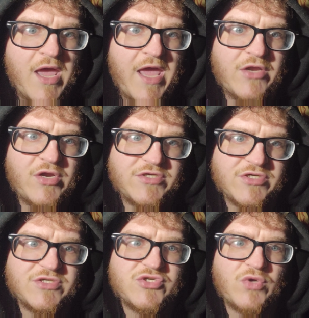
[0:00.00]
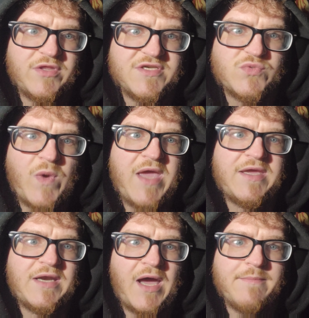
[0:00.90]
A creature destroyed this way
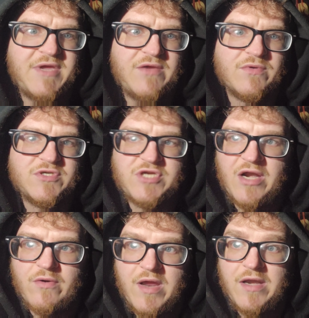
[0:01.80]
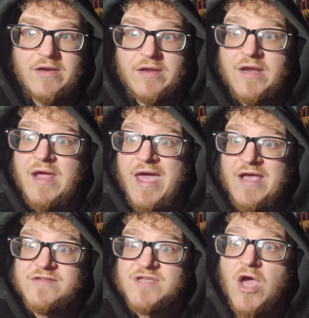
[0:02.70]
cannot be regenerated, and it
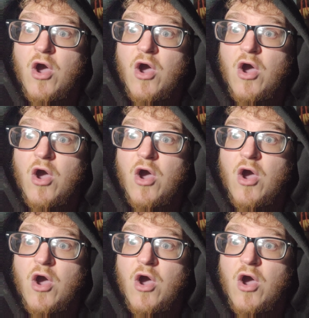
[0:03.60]
has